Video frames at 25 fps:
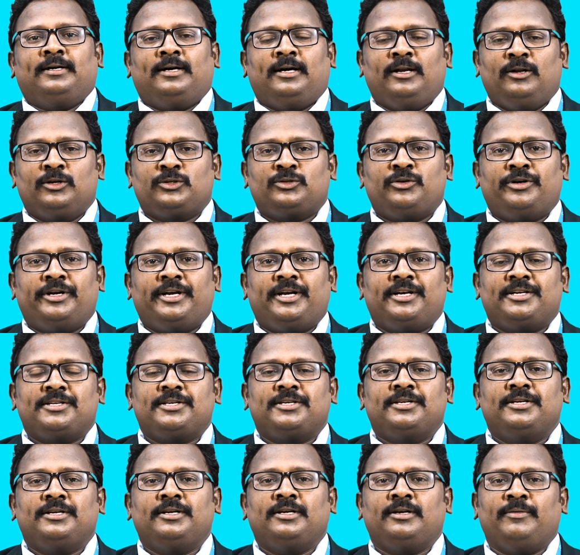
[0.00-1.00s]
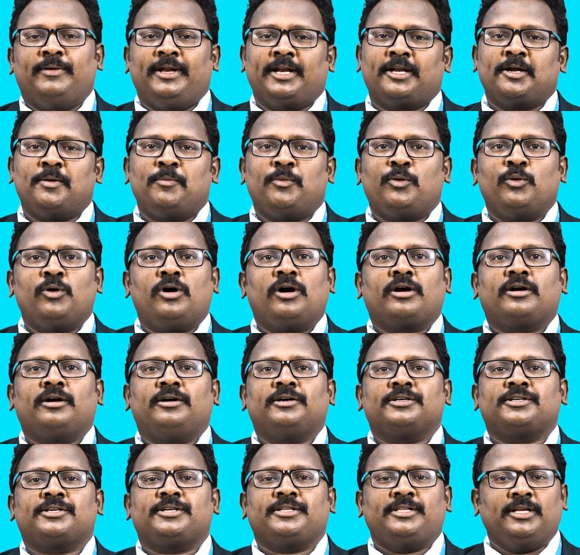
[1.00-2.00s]
Hello students, welcome to
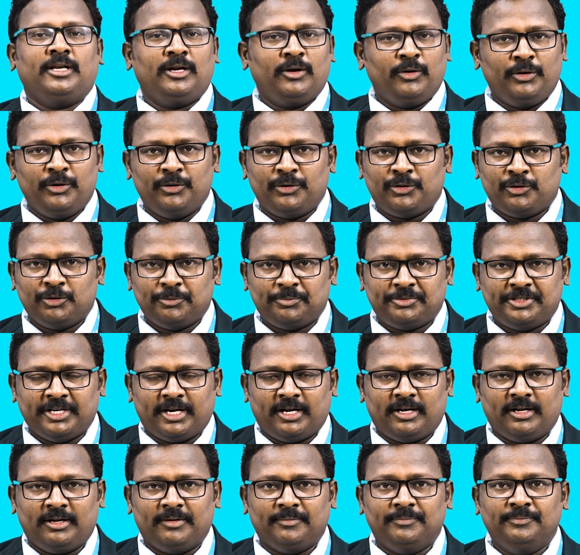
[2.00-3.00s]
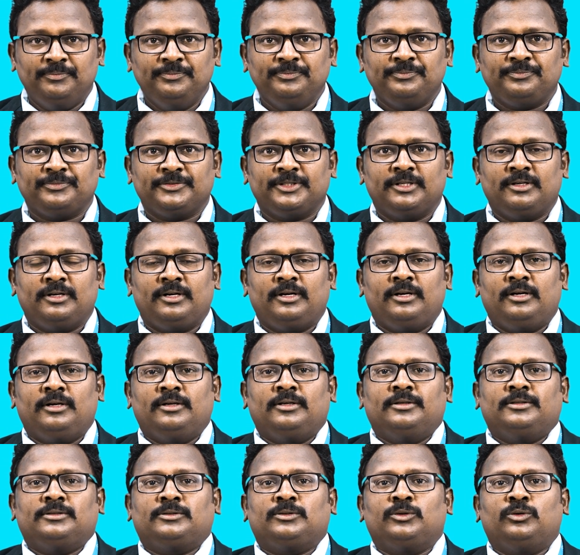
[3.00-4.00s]
Aakash Telugu YouTube channel.
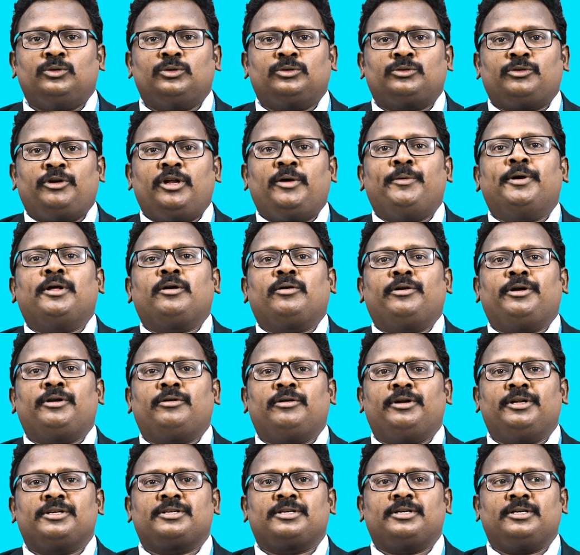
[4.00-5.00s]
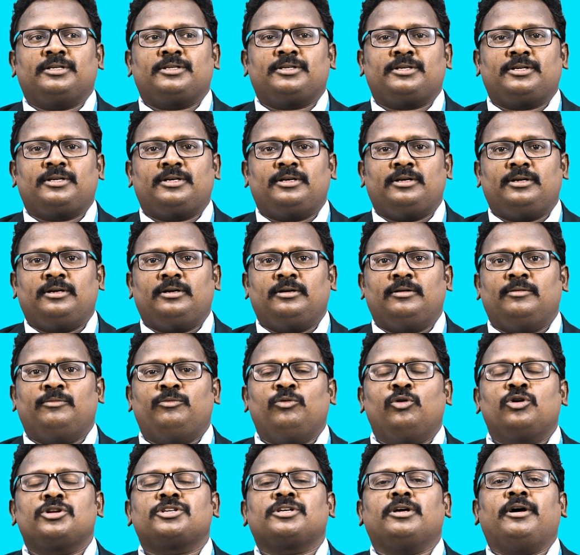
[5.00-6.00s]
So today we are going to discuss
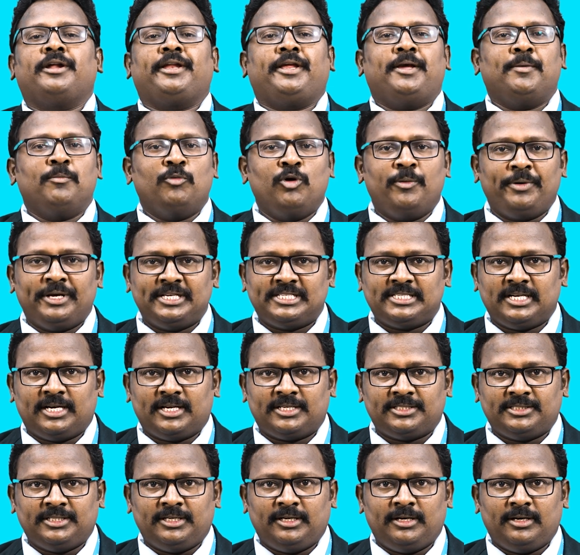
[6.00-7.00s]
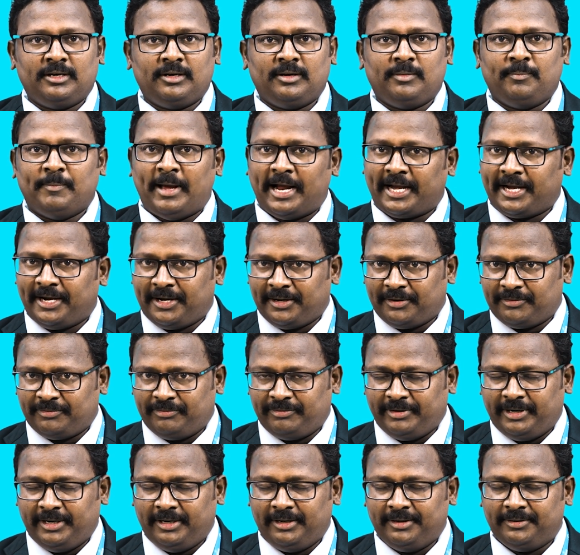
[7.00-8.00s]
force on a moving charge in magnetic
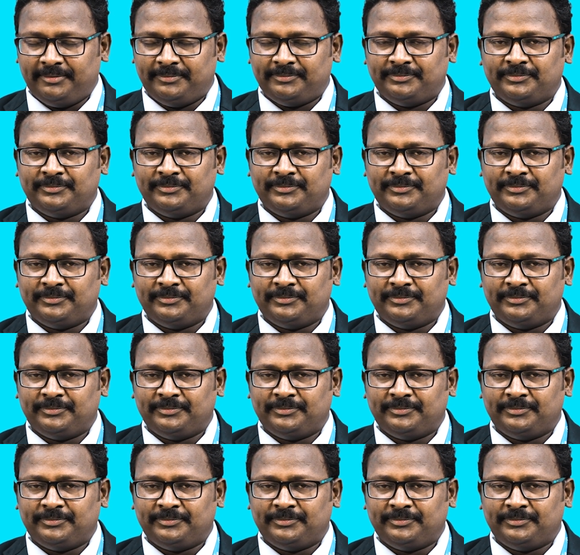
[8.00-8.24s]
field.